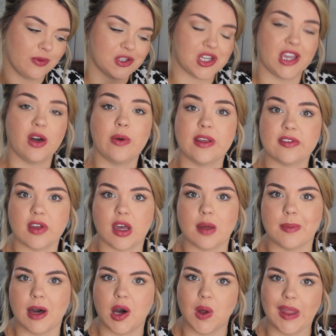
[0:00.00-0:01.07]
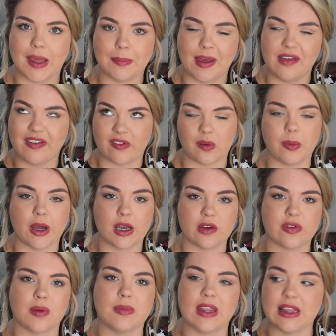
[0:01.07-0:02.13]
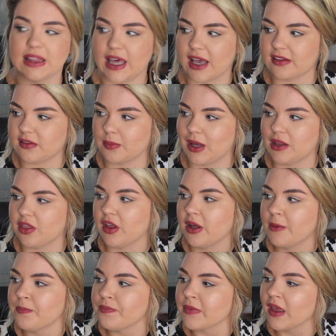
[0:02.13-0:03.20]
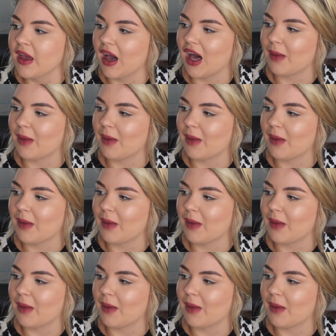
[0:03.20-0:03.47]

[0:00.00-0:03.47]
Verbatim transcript: which I always talk about like my favorite product from the last month.